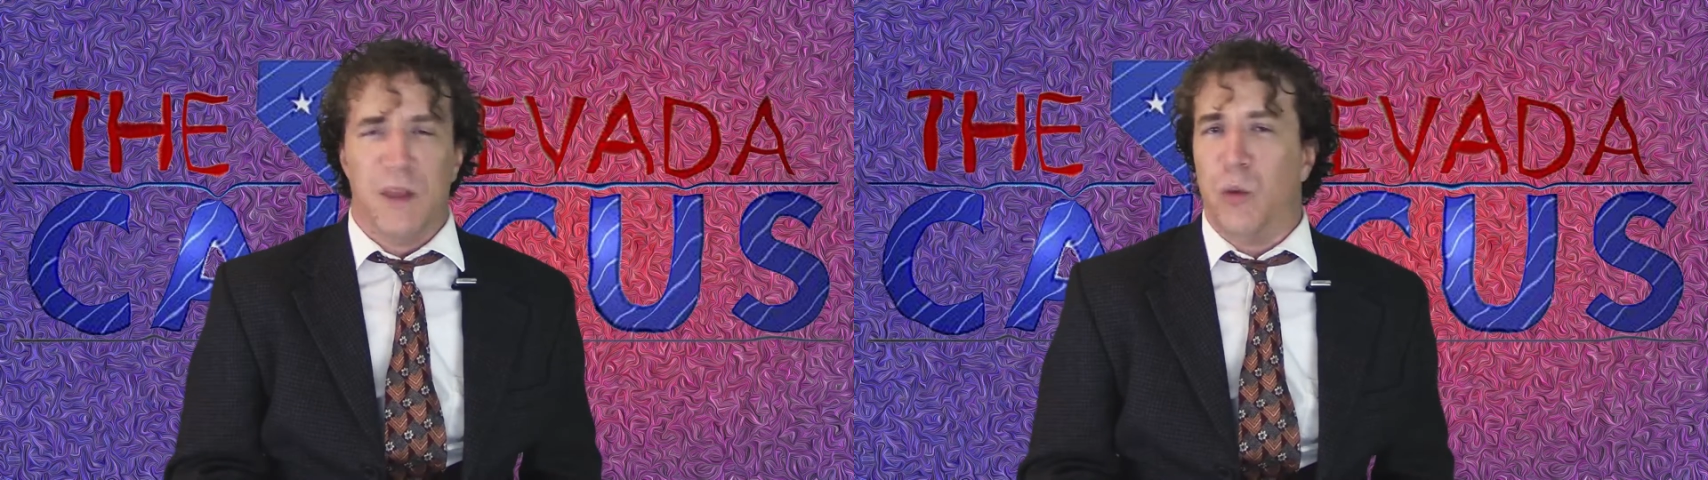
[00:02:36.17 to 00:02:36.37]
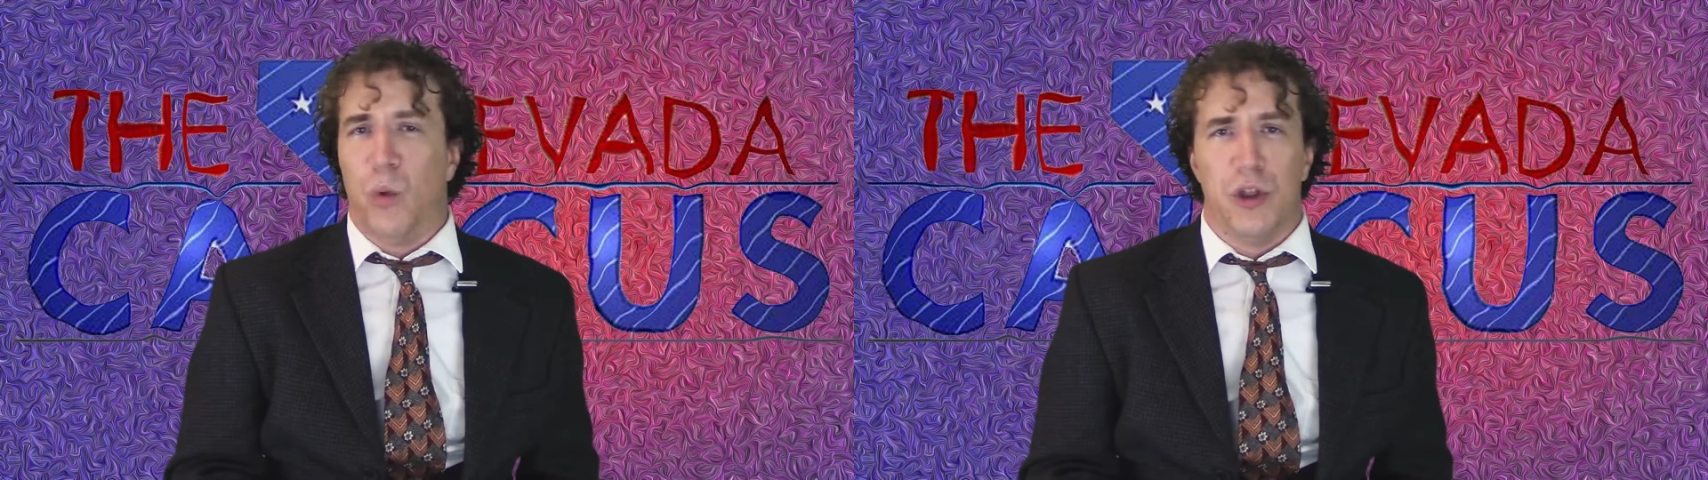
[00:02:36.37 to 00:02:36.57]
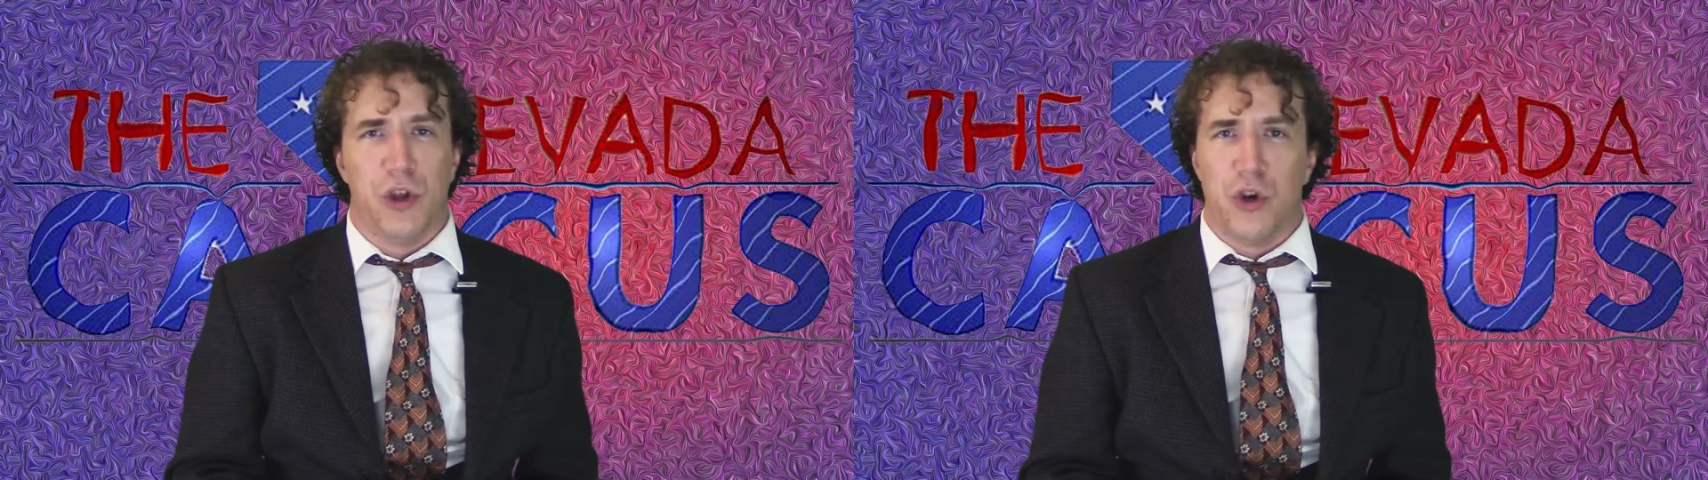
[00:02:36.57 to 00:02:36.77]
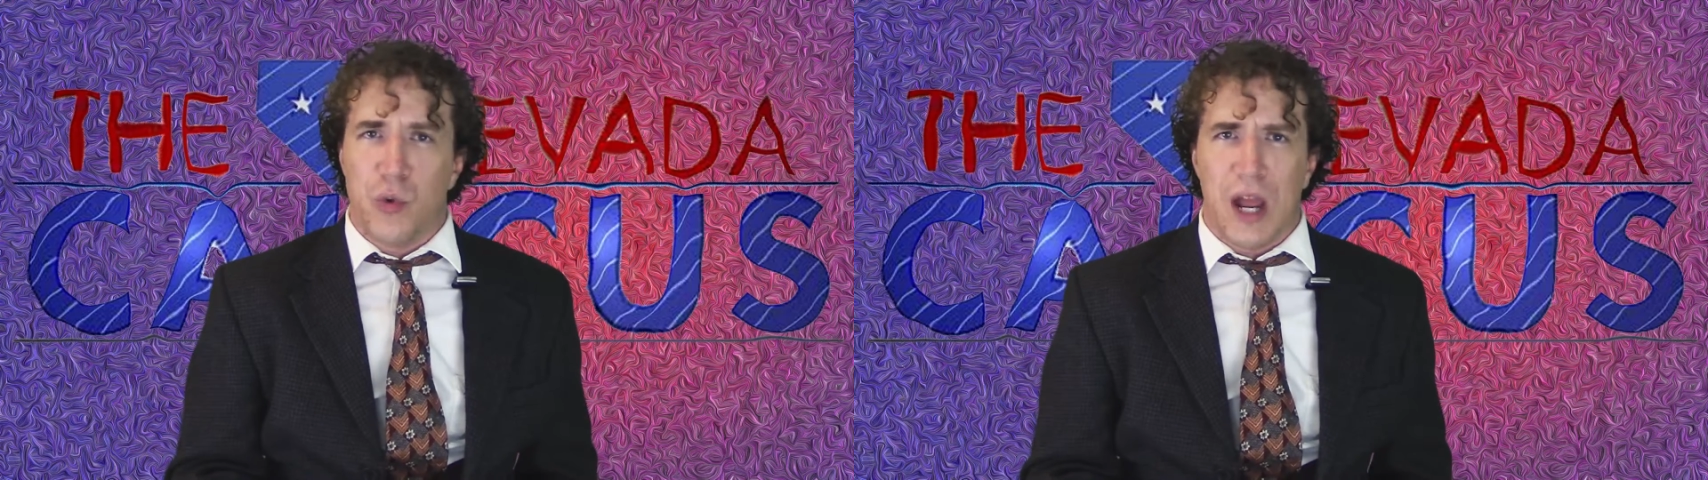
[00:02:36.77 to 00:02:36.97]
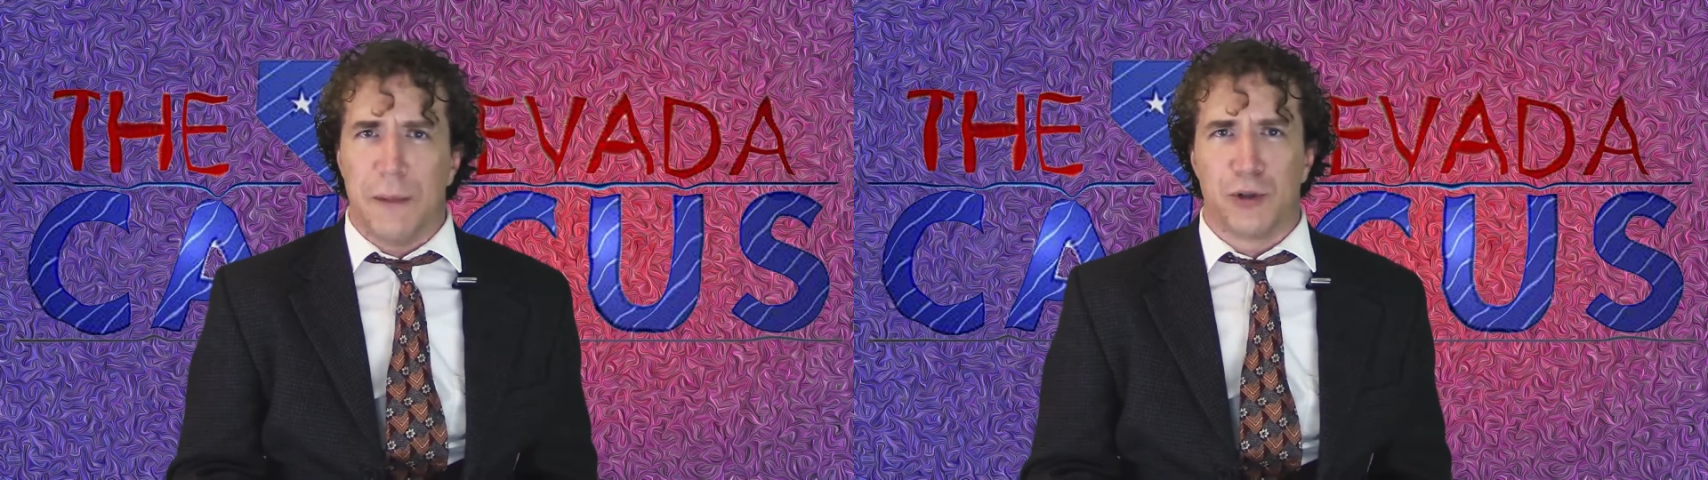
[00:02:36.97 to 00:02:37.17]
he won the
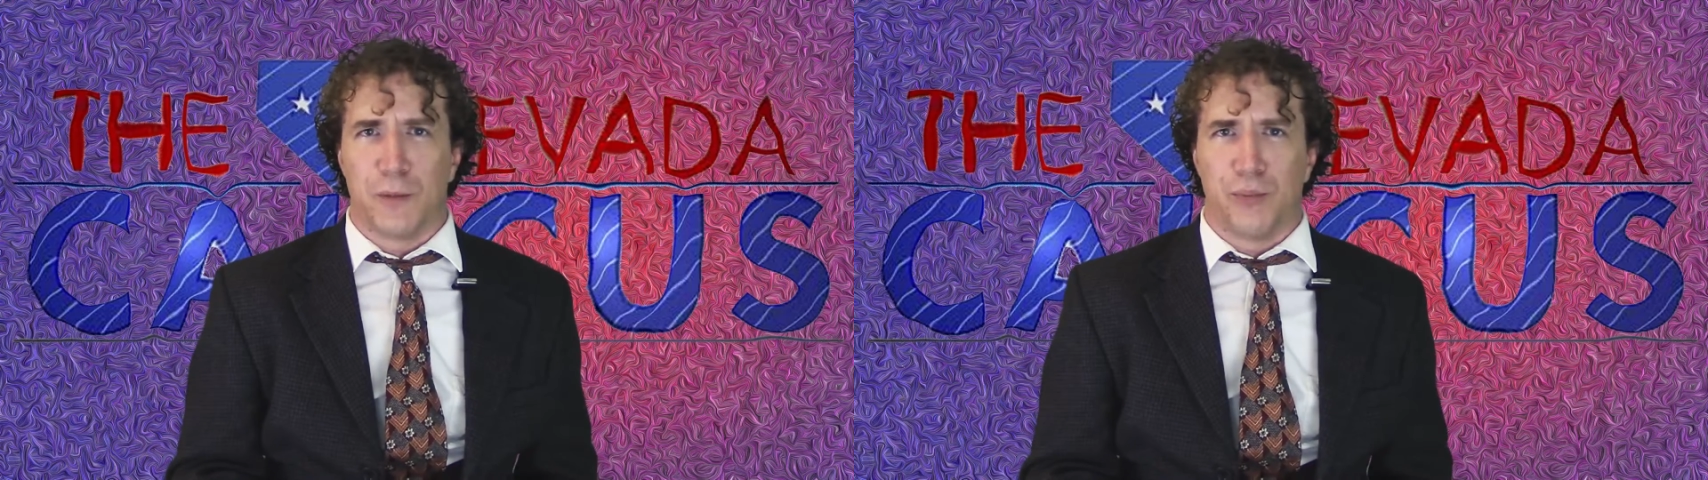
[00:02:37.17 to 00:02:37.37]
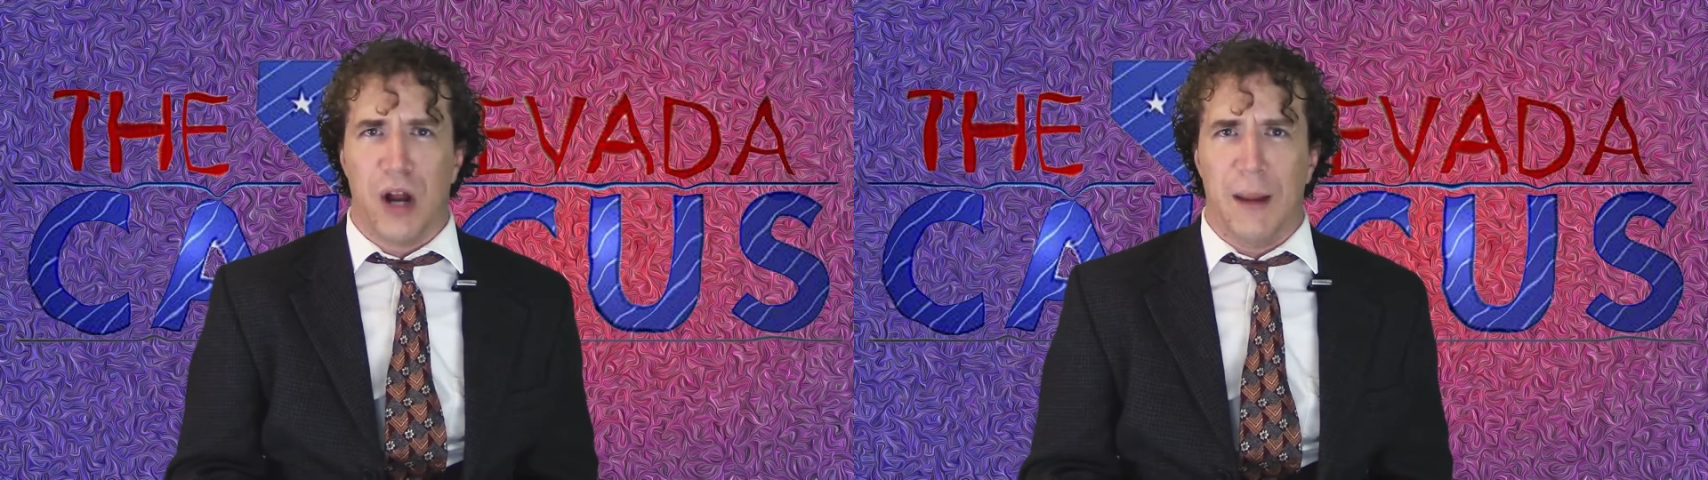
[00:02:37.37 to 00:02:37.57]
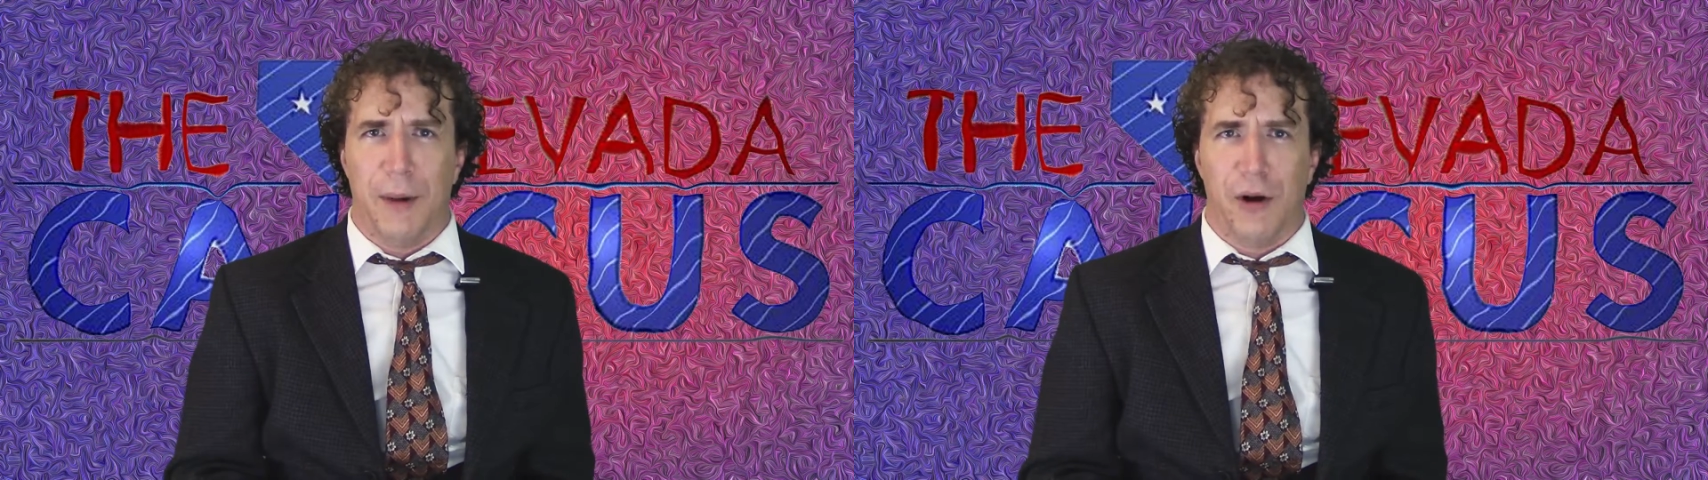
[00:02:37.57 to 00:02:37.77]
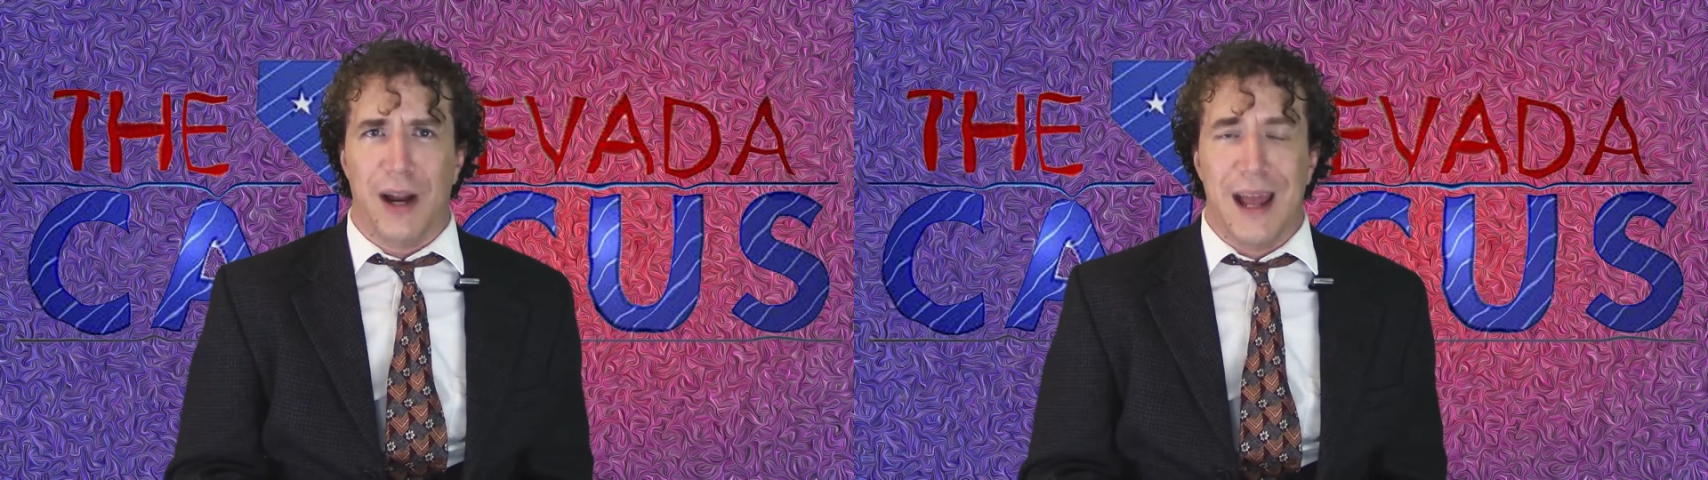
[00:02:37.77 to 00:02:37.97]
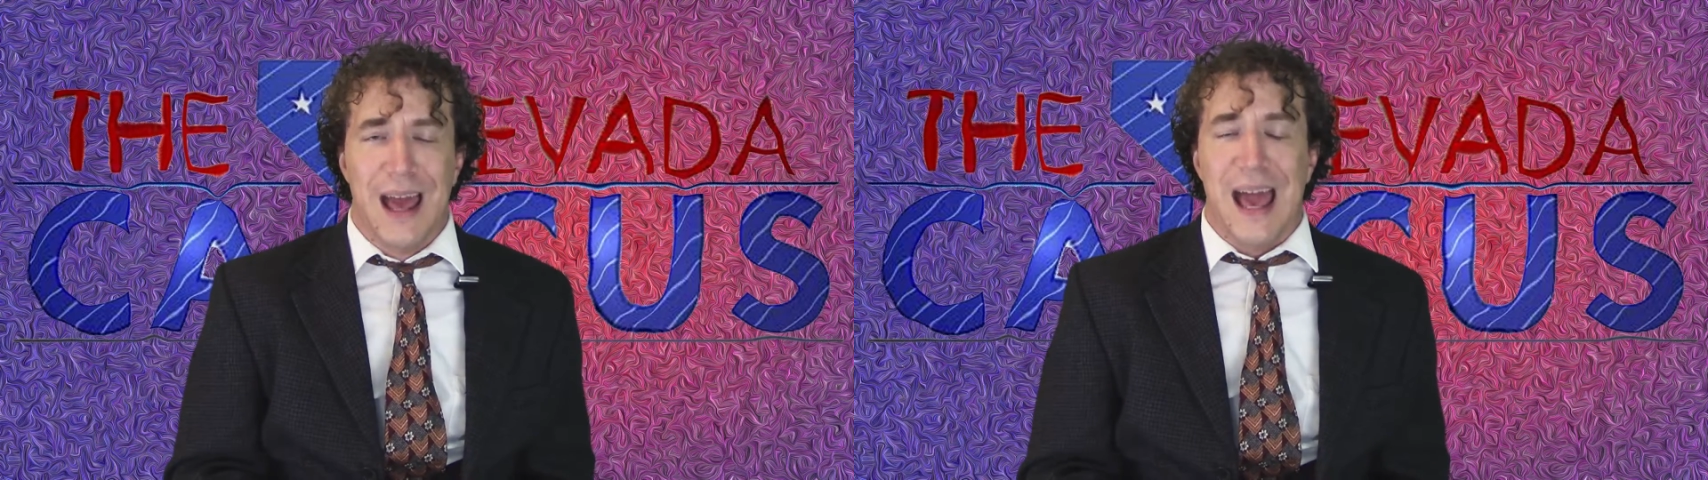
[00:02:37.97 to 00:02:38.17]
New Hampshire
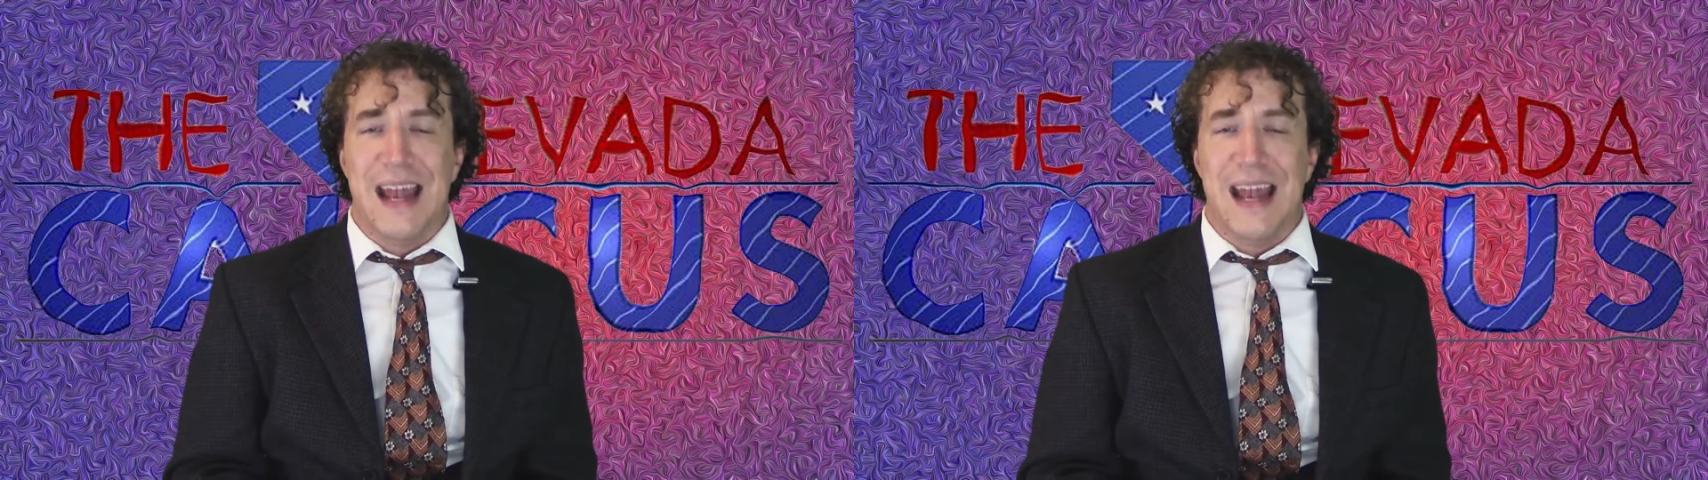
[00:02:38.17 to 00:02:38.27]
primary,